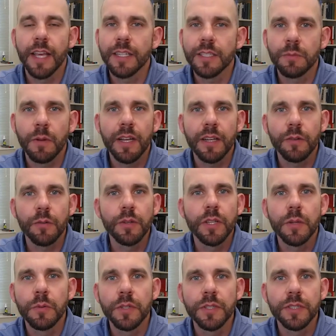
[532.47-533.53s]
Thanks, Mike. I
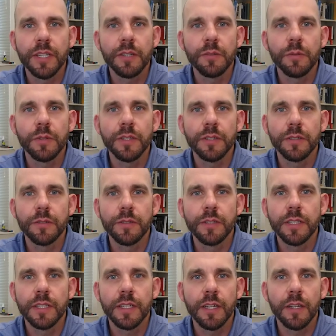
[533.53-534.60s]
really appreciate what you're
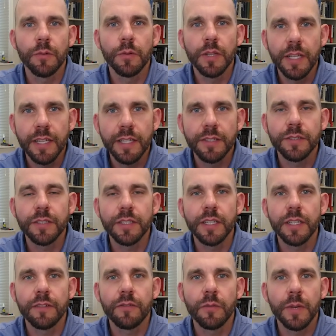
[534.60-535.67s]
doing. Uh, really interesting
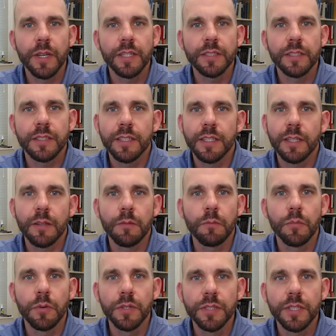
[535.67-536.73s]
information. Uh,
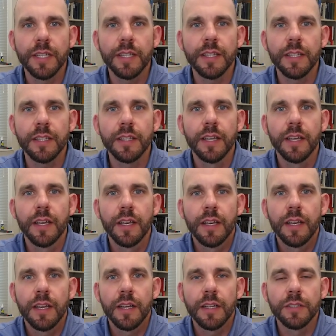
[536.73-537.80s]
appreciate the
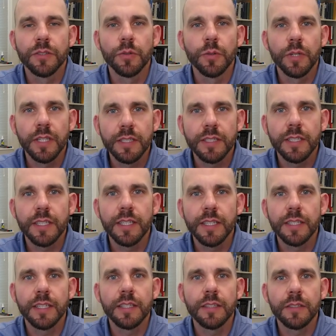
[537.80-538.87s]
uh, joining us again
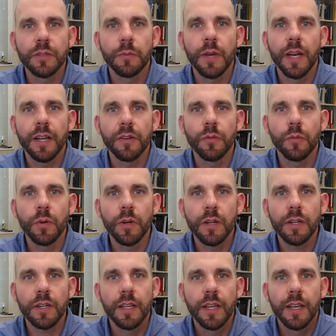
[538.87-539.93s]
to tell us about your
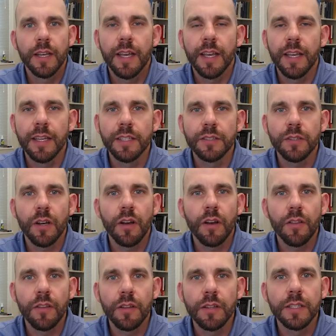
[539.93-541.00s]
work. And to
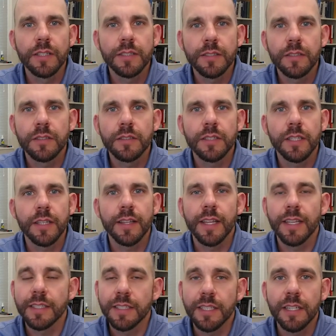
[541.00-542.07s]
all the listeners, uh,
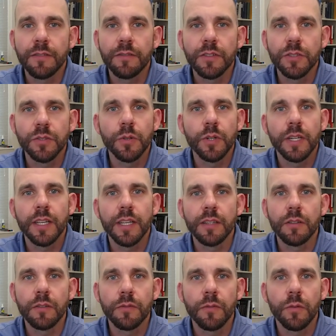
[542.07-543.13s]
thanks again for joining and
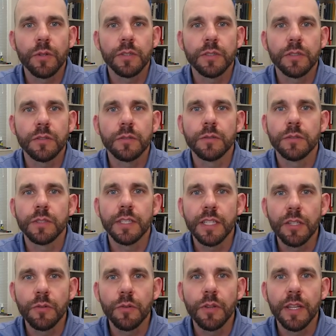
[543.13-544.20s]
look forward to
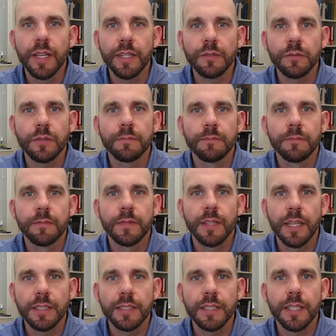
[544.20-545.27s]
seeing you on the next one.
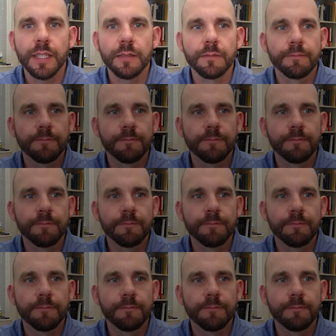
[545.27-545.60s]
Thanks again.